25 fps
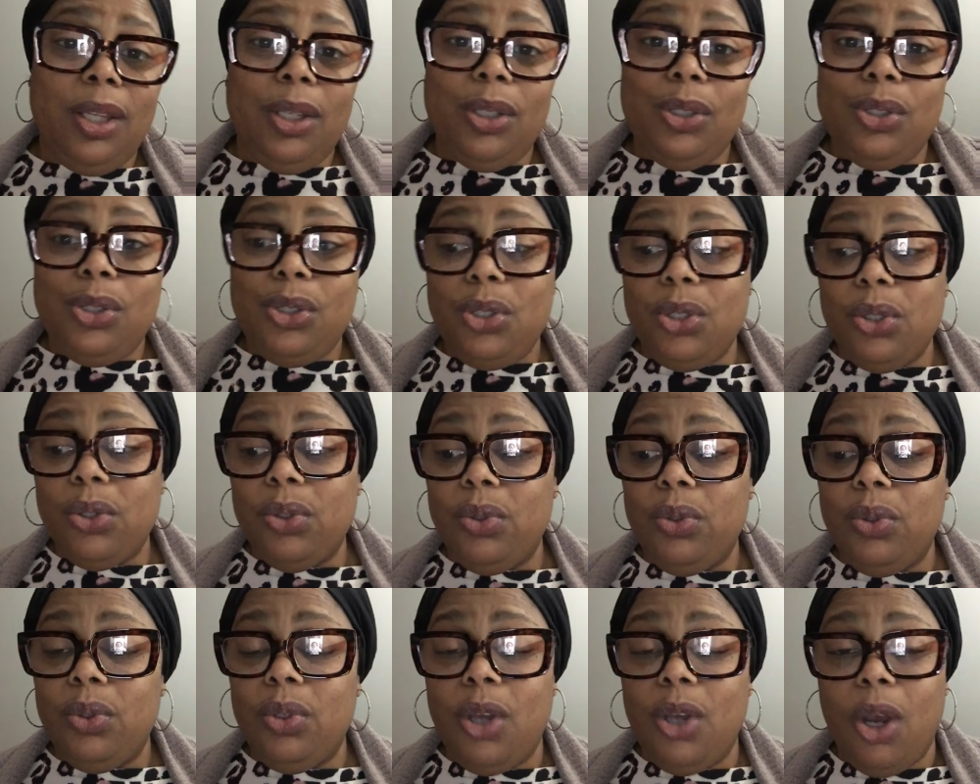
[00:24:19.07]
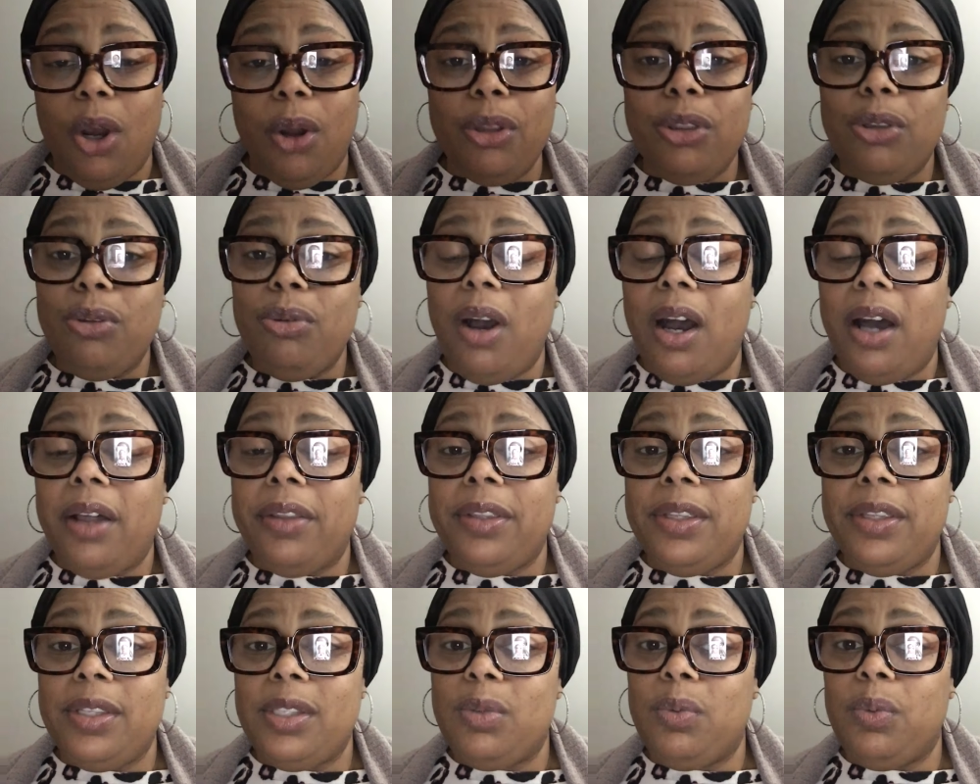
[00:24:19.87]
to go through all
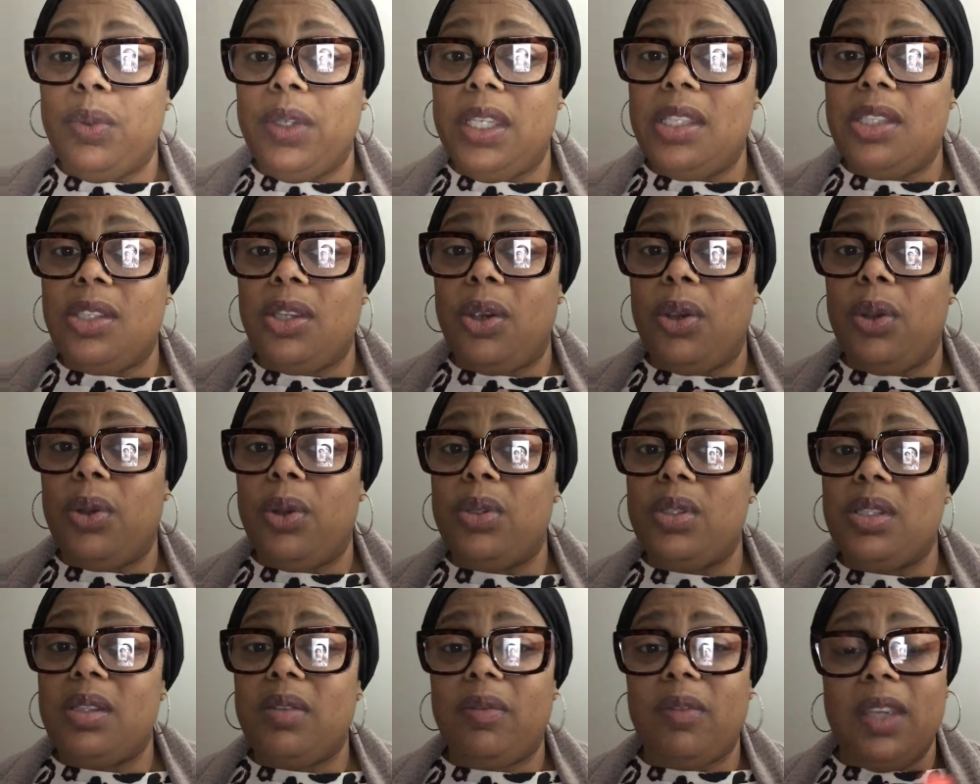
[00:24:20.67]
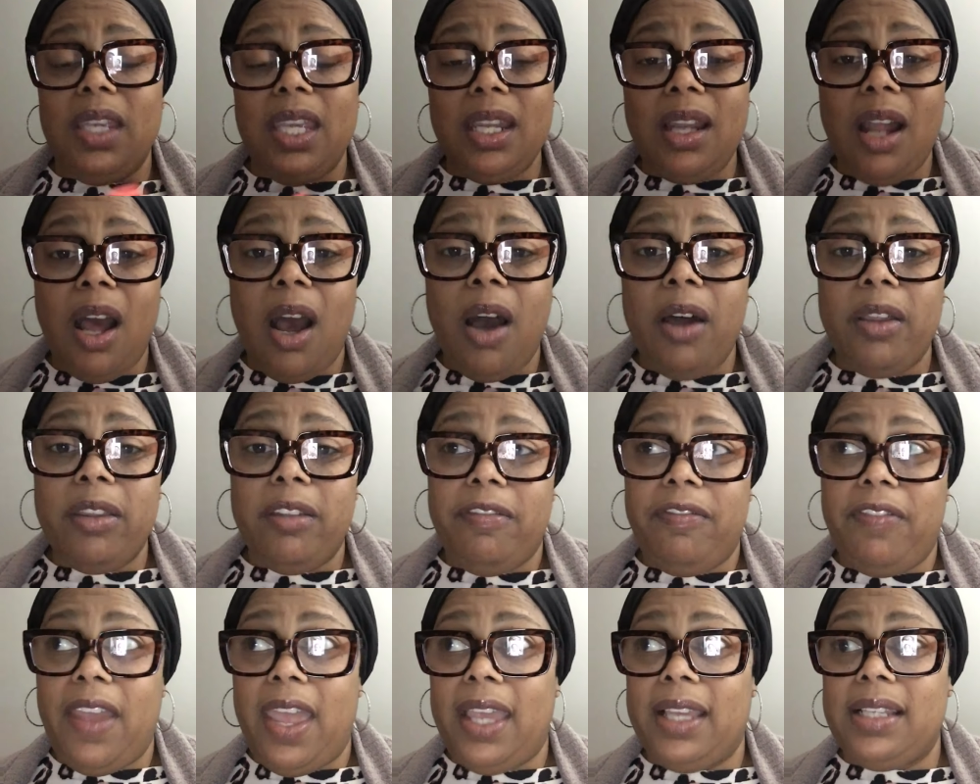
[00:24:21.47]
this research, get all the
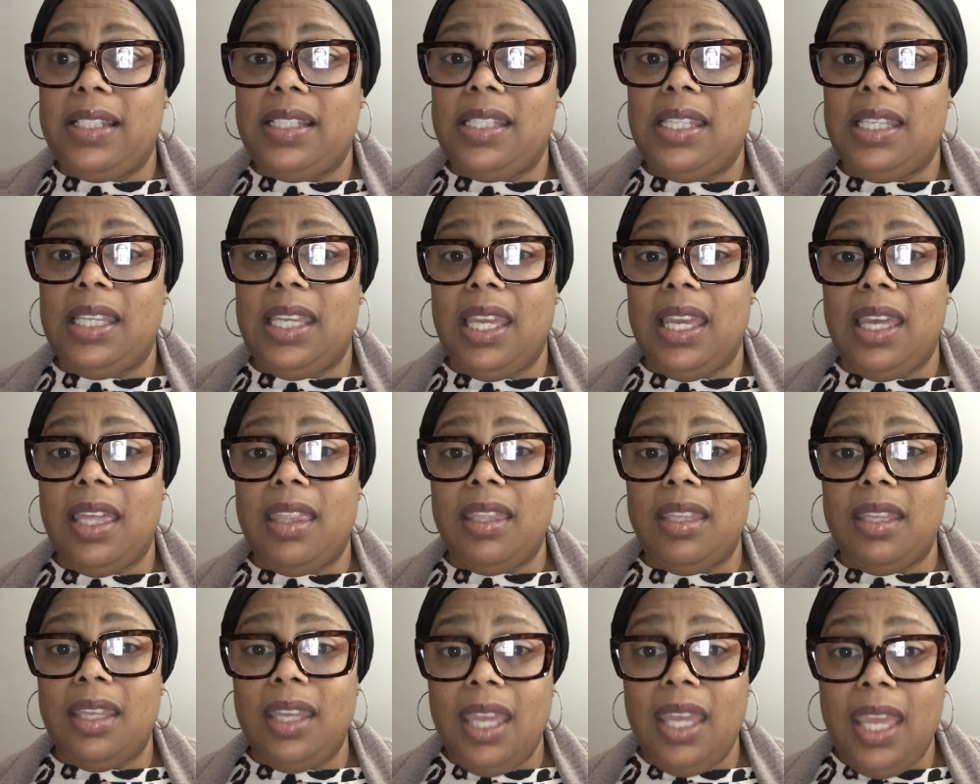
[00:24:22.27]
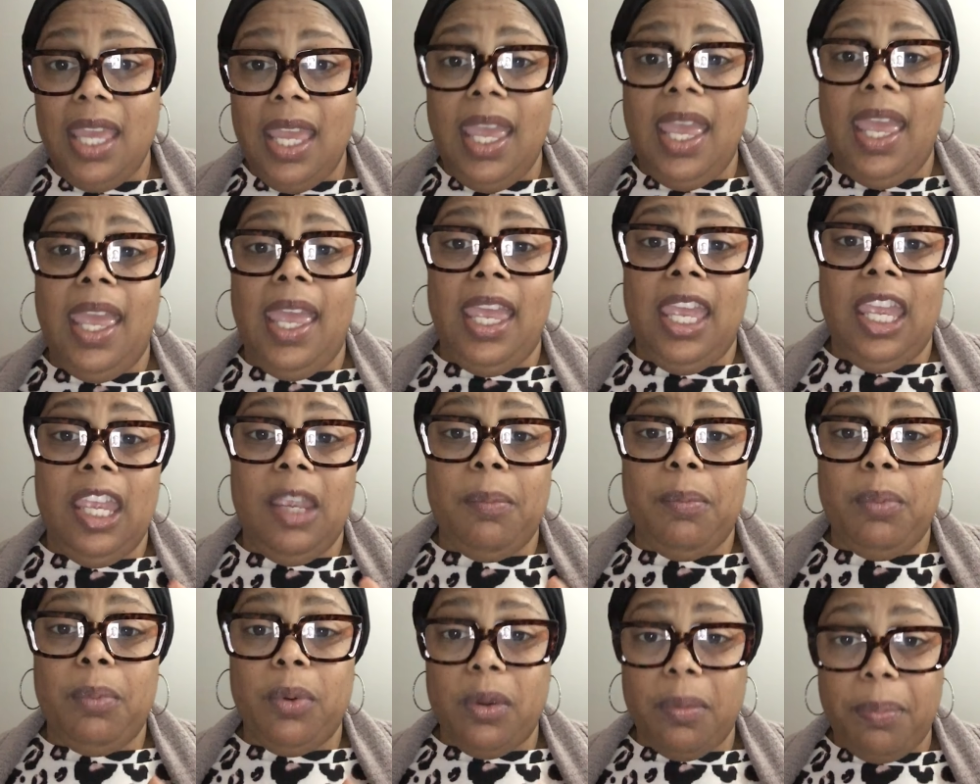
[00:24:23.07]
facts together,
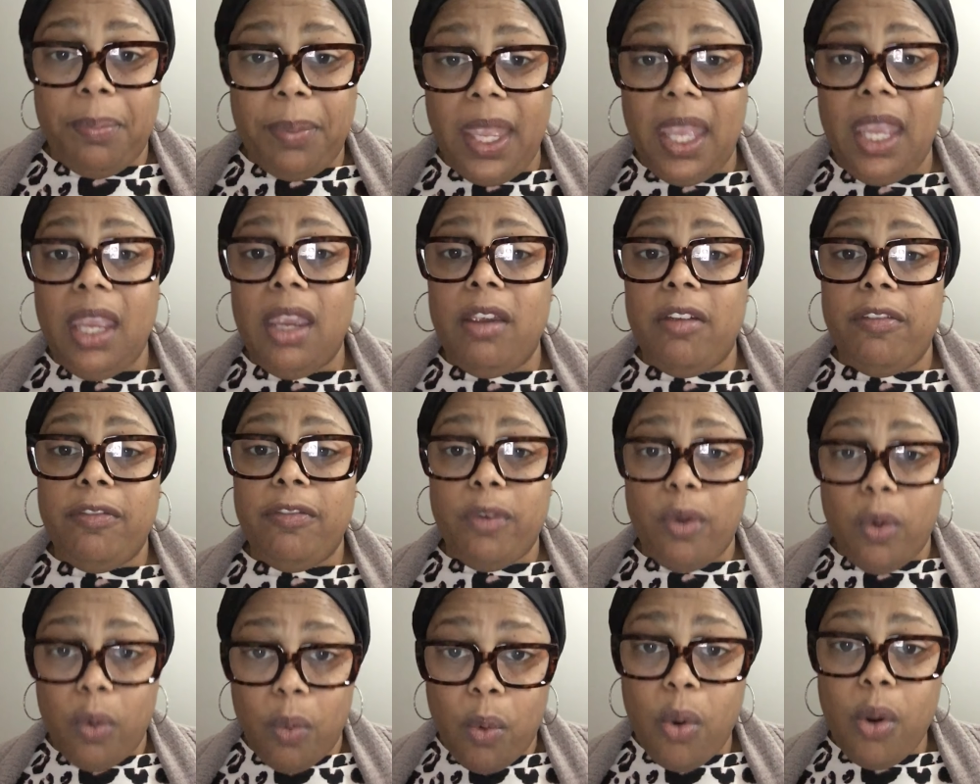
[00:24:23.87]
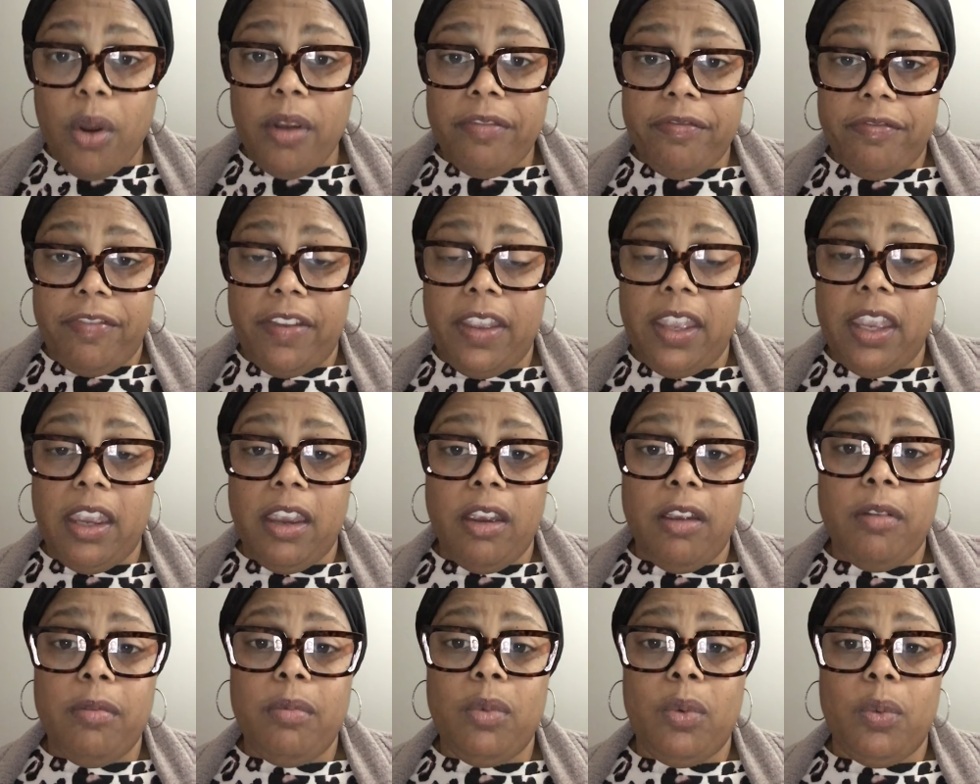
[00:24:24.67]
and prepare for
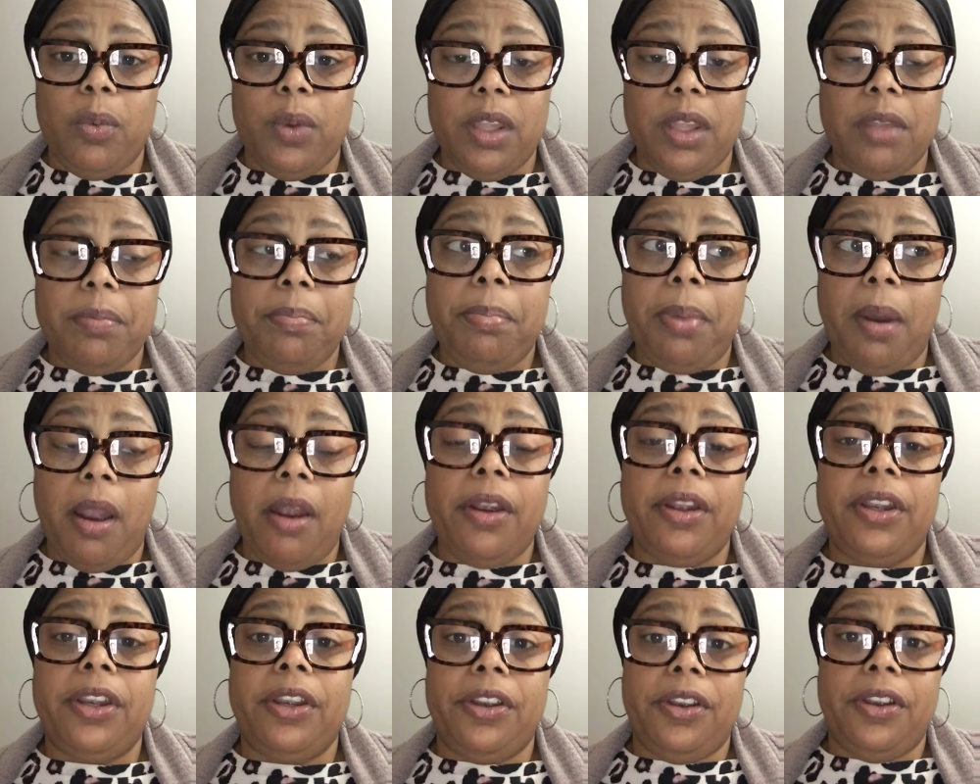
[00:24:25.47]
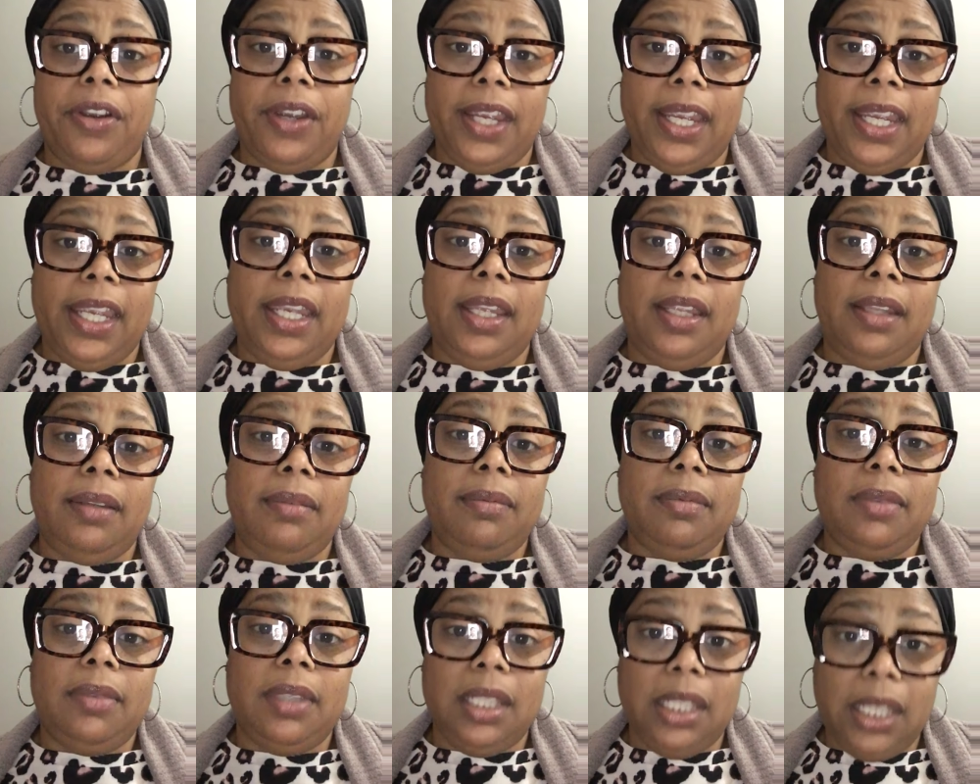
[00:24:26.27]
warfare with Parker and
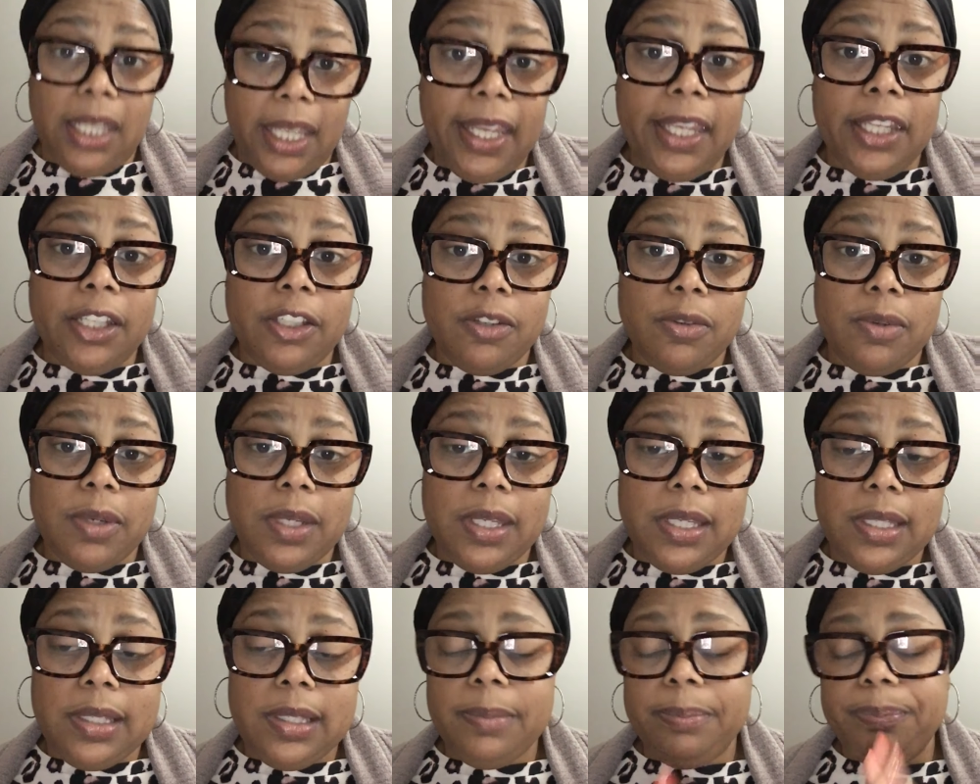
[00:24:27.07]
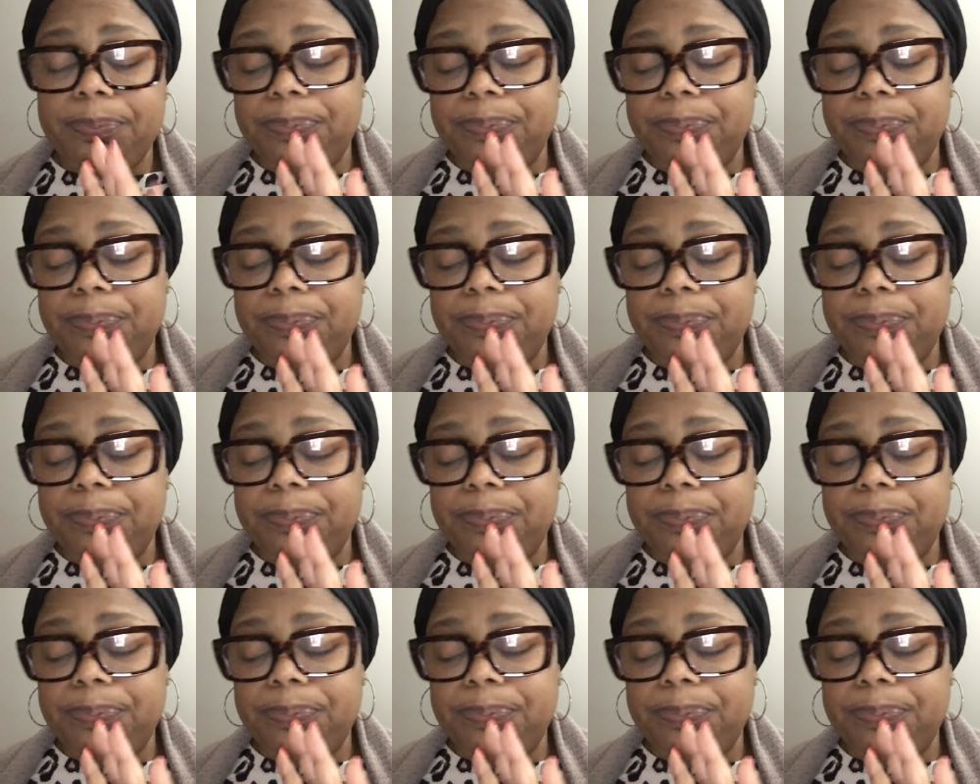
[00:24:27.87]
the Landrys.